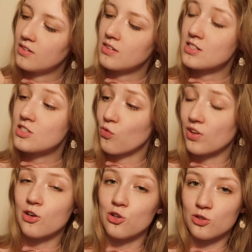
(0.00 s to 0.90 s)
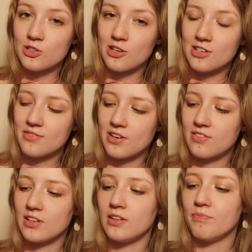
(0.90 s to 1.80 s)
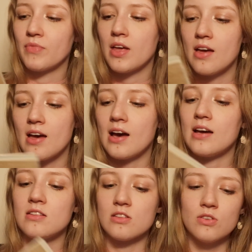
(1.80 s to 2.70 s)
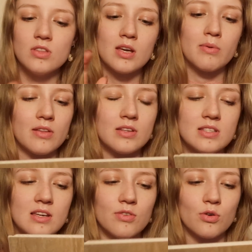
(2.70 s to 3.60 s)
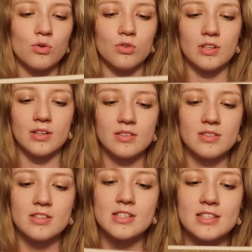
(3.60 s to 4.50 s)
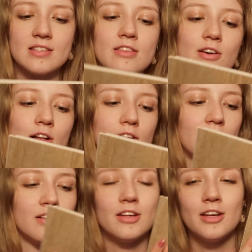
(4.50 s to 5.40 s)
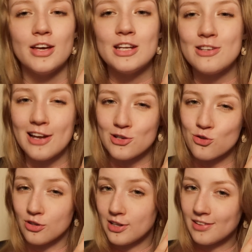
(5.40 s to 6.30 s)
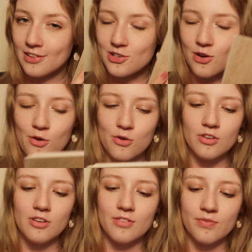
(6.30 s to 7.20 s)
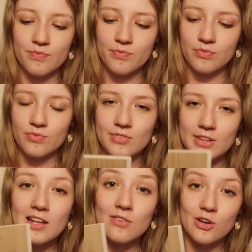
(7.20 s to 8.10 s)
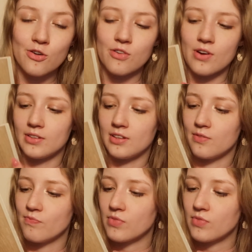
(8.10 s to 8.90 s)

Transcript: this is a really good alternative, I feel. And the good thing about these Evocor things, this is in the colour Natural English Oak. We love an oak around here.